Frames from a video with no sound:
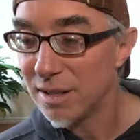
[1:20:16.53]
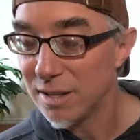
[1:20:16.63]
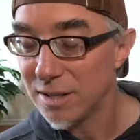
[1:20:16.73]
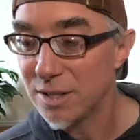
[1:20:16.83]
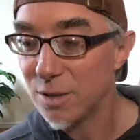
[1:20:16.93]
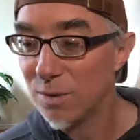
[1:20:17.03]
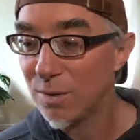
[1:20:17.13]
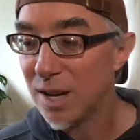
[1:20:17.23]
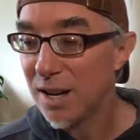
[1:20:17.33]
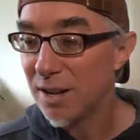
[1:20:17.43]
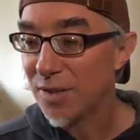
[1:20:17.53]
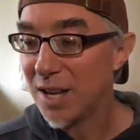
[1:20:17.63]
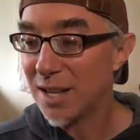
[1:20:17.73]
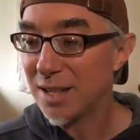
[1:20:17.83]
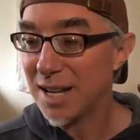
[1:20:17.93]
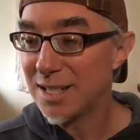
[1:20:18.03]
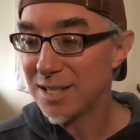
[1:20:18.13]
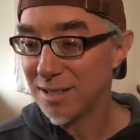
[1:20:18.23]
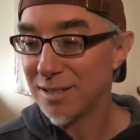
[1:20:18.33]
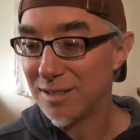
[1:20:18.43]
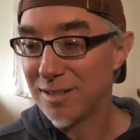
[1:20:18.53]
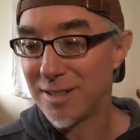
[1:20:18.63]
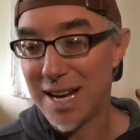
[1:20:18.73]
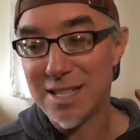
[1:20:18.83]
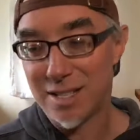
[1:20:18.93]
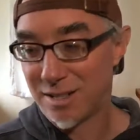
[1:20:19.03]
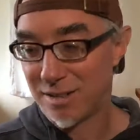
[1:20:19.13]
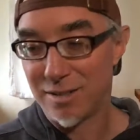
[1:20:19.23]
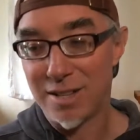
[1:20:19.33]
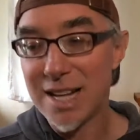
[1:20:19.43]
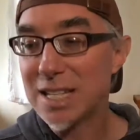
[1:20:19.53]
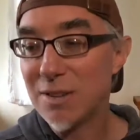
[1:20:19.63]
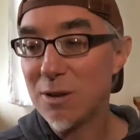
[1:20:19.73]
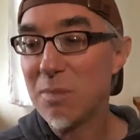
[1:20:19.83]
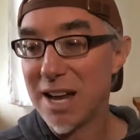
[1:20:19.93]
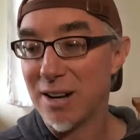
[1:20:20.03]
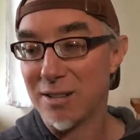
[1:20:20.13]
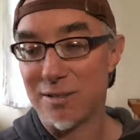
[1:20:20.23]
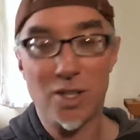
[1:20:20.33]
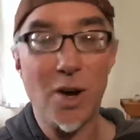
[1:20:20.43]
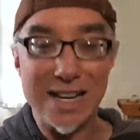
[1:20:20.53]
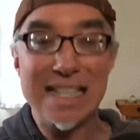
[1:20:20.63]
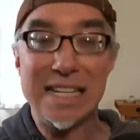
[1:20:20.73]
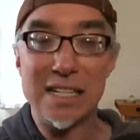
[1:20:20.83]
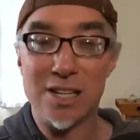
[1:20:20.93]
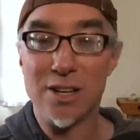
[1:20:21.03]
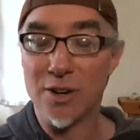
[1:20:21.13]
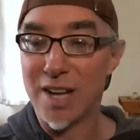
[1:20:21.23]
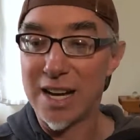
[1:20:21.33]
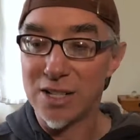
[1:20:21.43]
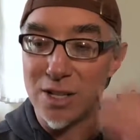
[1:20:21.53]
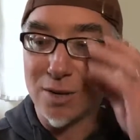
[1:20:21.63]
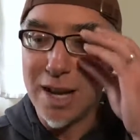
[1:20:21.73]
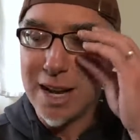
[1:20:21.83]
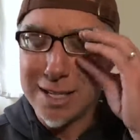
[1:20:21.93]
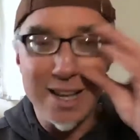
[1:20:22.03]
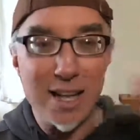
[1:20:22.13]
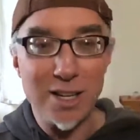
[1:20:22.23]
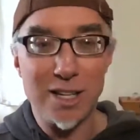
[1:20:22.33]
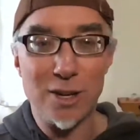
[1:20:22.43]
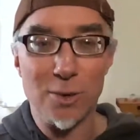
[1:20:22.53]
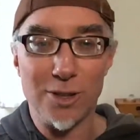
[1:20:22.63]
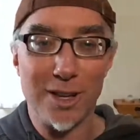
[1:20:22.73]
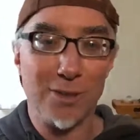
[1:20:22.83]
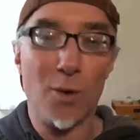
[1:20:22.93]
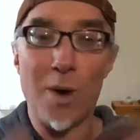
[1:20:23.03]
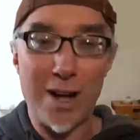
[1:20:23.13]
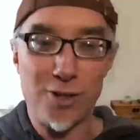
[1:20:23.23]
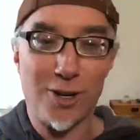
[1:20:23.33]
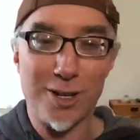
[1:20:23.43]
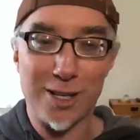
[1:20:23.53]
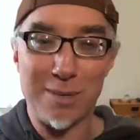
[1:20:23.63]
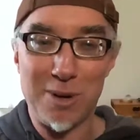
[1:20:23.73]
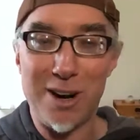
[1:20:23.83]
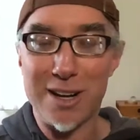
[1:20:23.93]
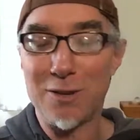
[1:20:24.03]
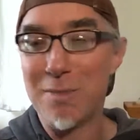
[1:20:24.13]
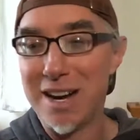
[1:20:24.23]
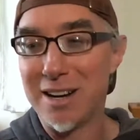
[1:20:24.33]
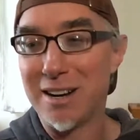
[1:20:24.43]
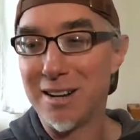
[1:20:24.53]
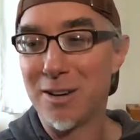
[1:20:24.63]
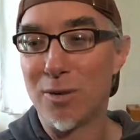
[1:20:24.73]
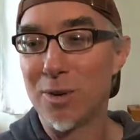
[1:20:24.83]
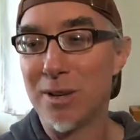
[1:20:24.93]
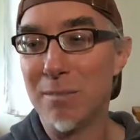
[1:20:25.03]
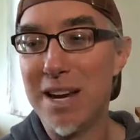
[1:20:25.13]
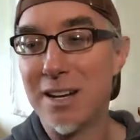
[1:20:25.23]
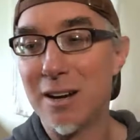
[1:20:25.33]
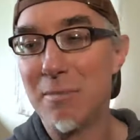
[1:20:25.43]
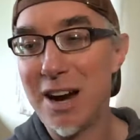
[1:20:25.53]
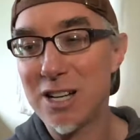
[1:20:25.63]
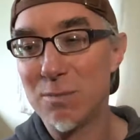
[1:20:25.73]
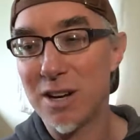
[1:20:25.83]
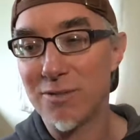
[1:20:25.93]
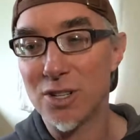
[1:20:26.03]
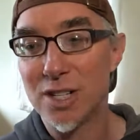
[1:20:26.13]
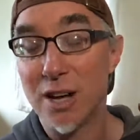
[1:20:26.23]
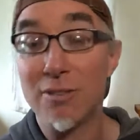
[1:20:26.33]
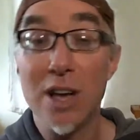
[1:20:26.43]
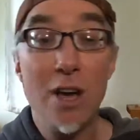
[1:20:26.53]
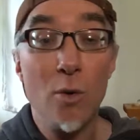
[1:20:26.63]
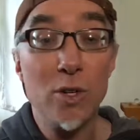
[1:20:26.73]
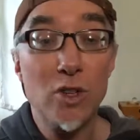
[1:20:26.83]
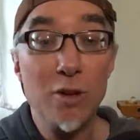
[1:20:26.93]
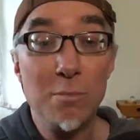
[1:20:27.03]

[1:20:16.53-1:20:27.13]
So that's even better. So I needed to know that. So it's not like you were the wild drunk at the party who made an embarrassment of yourself, which